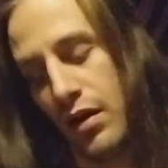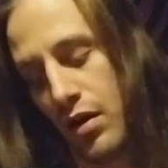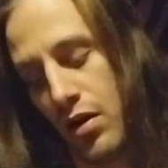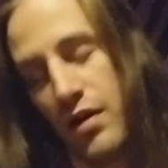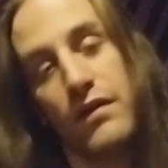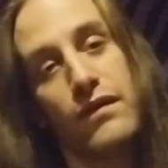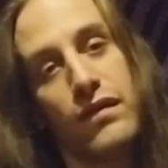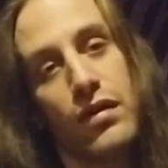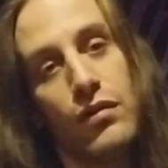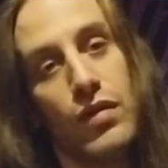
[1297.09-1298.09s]
off
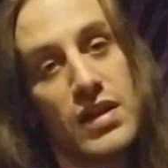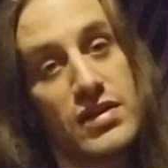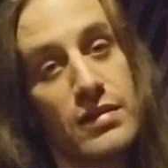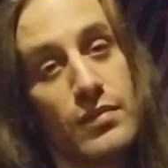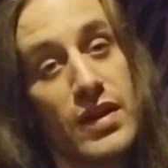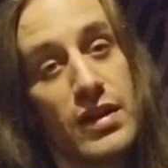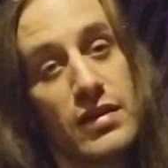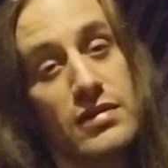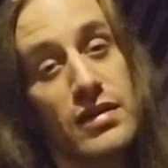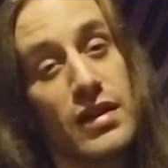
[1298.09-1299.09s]
Rust in
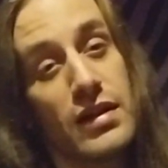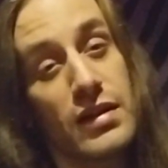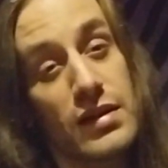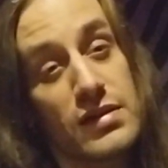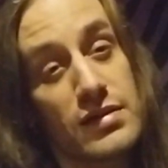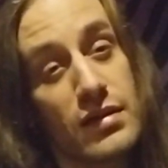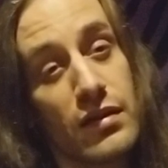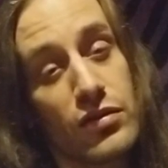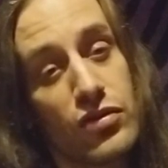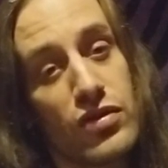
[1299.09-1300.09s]
Peace, and it is the
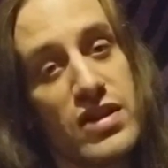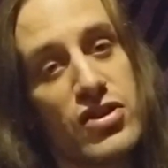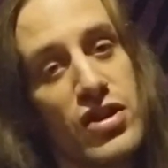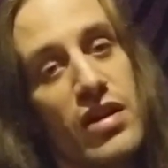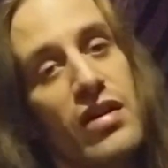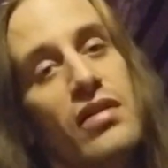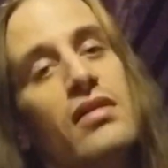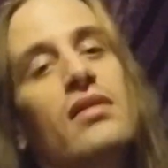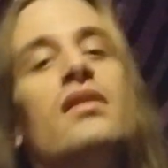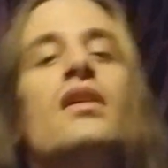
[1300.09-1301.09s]
Lucretia.
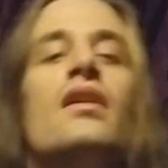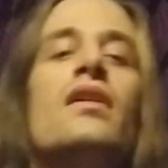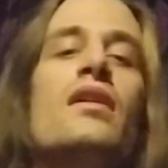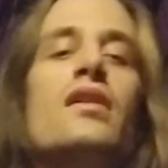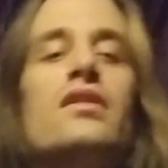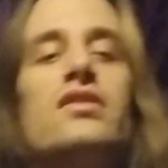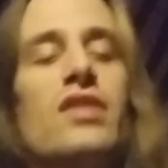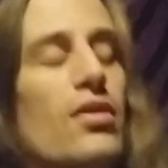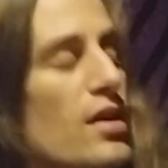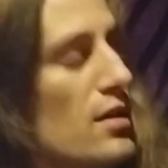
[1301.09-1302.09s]
So